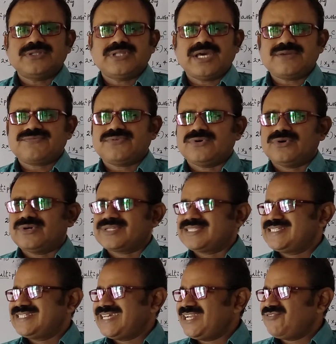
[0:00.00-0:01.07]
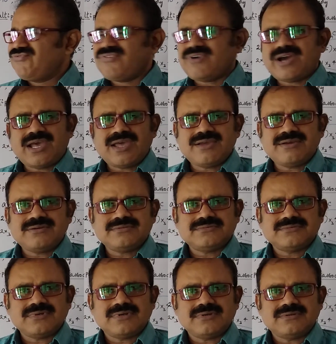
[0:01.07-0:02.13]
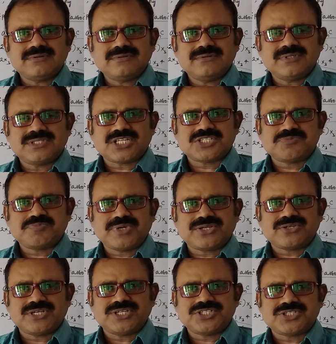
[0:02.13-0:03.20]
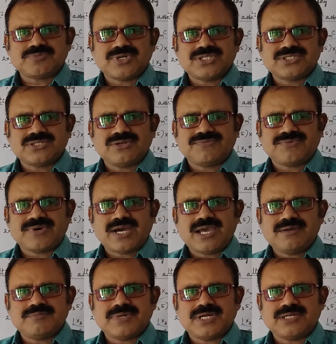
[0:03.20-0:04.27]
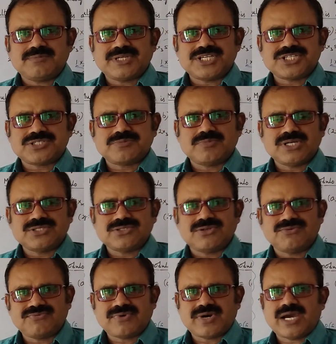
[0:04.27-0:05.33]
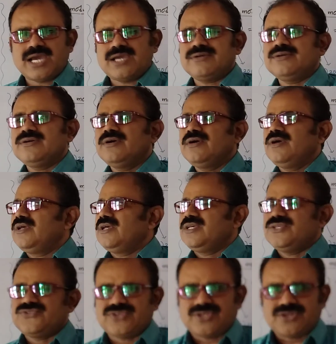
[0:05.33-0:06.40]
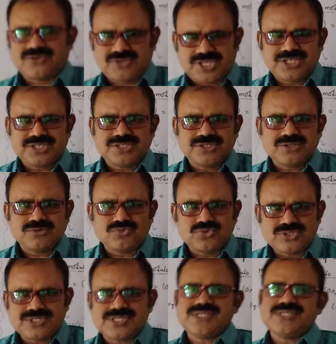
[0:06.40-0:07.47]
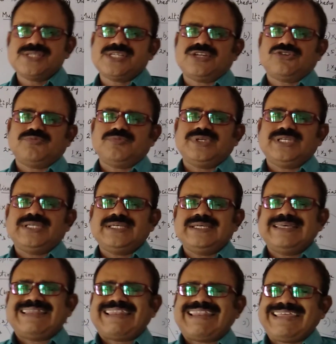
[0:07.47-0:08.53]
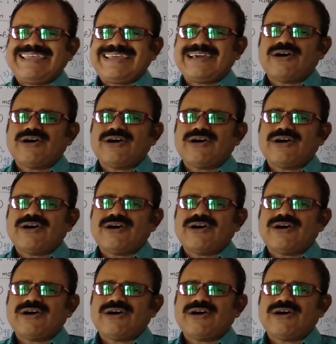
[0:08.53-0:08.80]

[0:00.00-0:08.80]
Therefore, Z5 with respect to addition modulo 5, multiplication modulo 5 is a ring which is said to be a ring